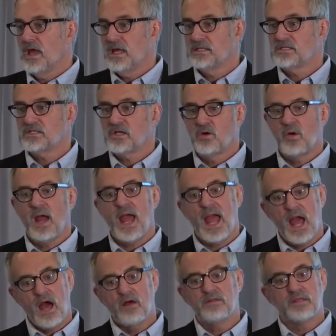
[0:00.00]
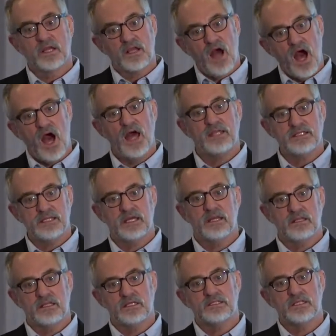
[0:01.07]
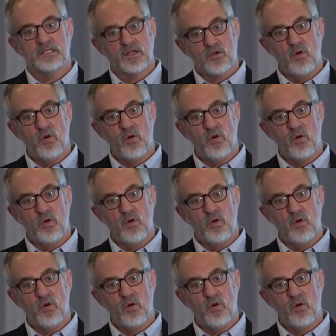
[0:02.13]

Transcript: And so how the content of this and the